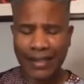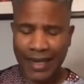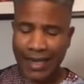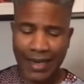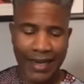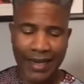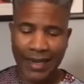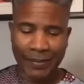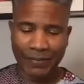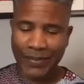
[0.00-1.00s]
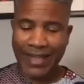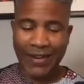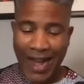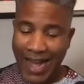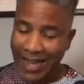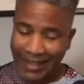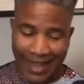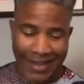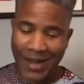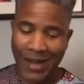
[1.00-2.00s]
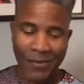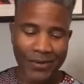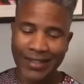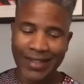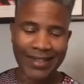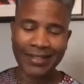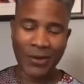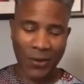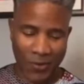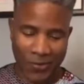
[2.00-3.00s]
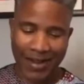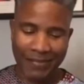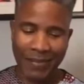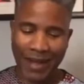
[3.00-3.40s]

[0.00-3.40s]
you know, I was in the school, I